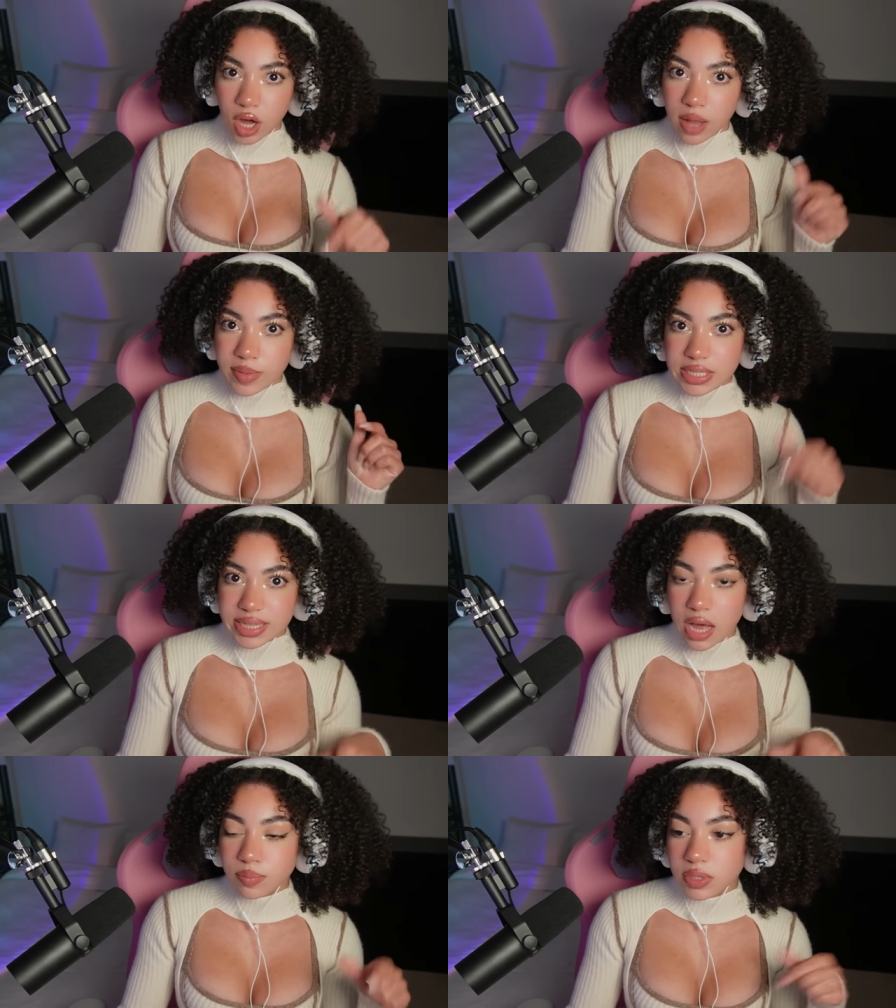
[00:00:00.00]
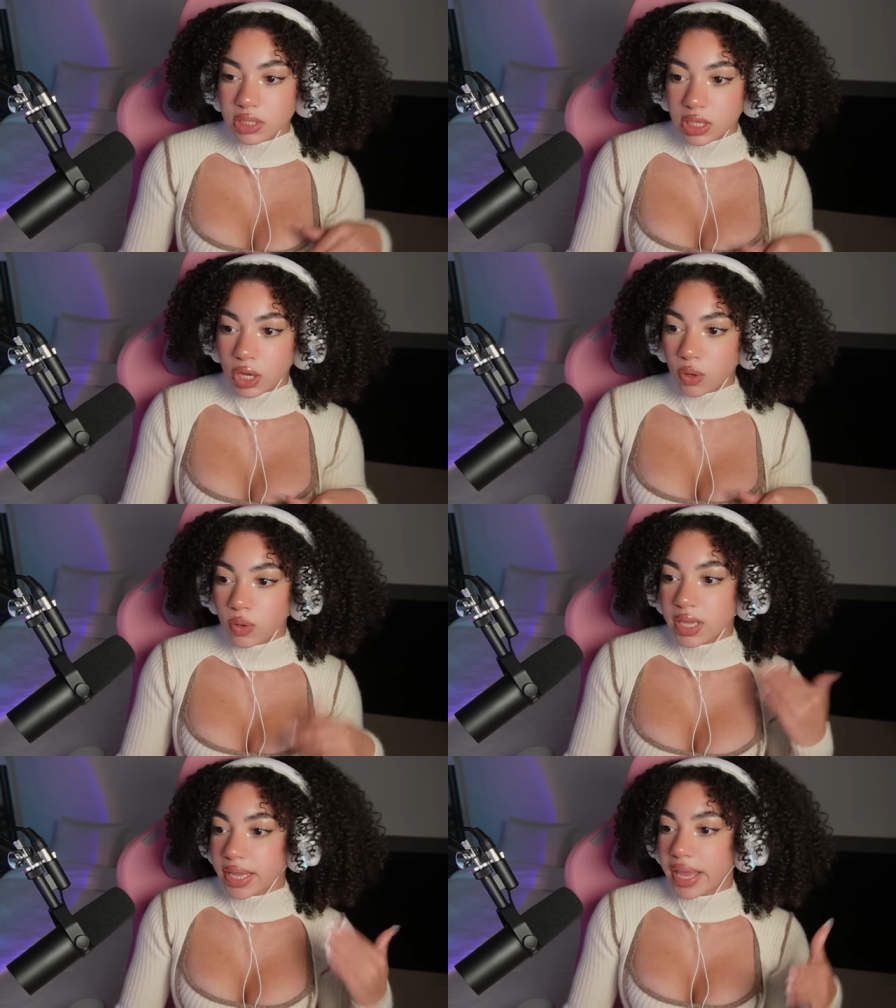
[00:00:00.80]
Comment down
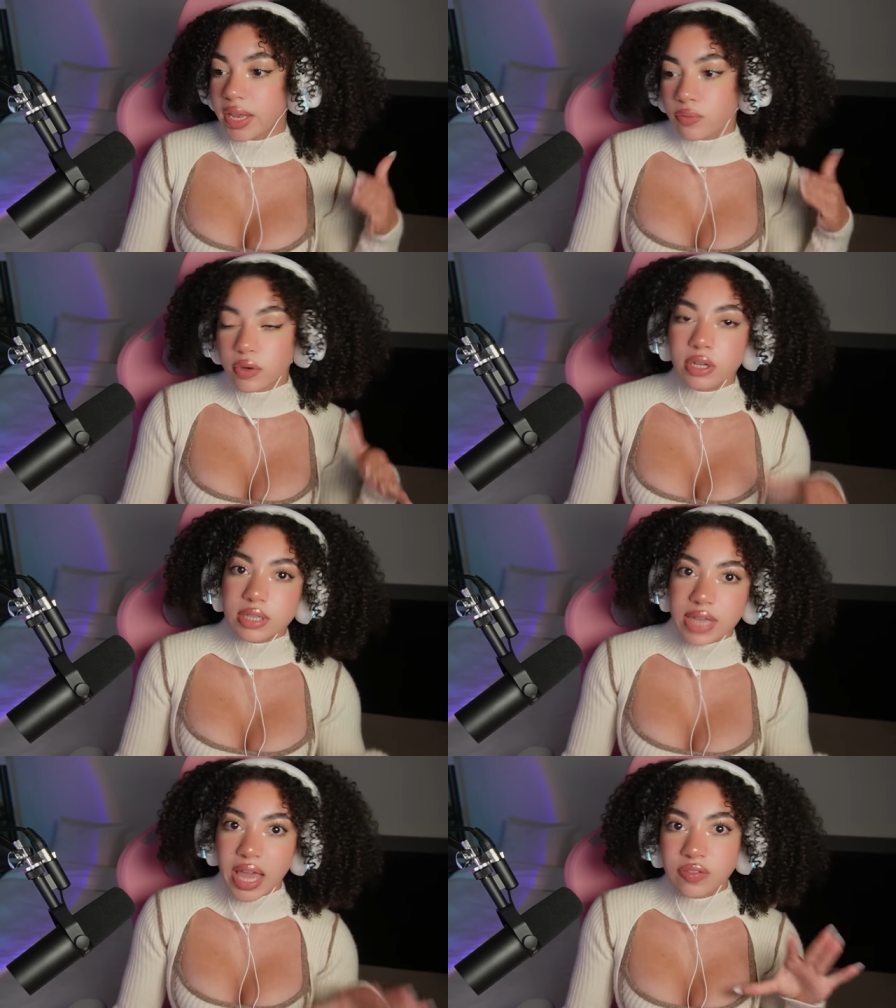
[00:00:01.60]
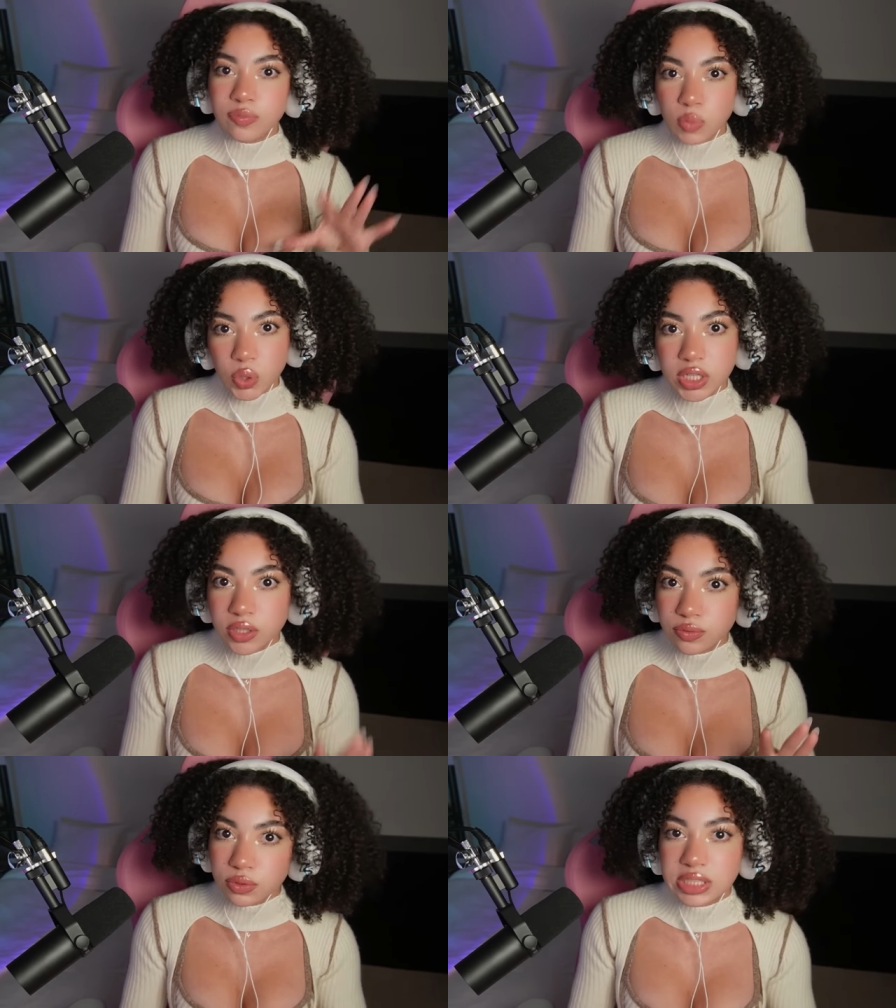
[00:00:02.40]
below, in real life
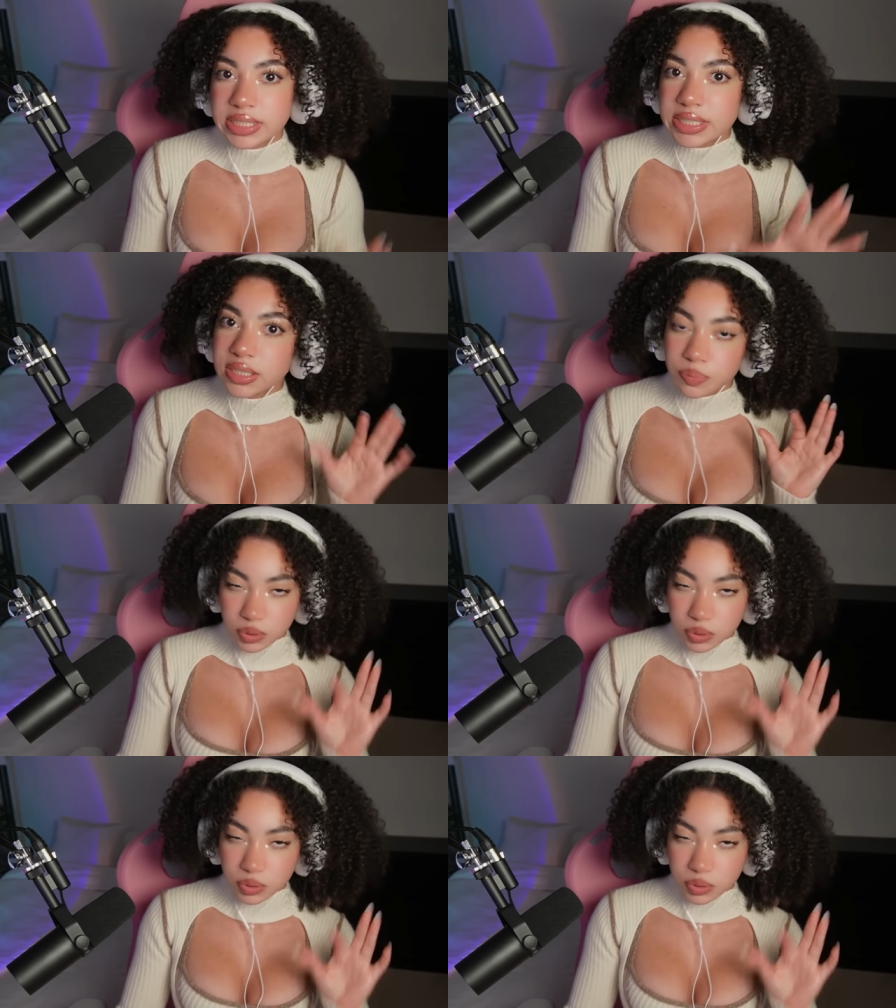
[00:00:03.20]
morning routine,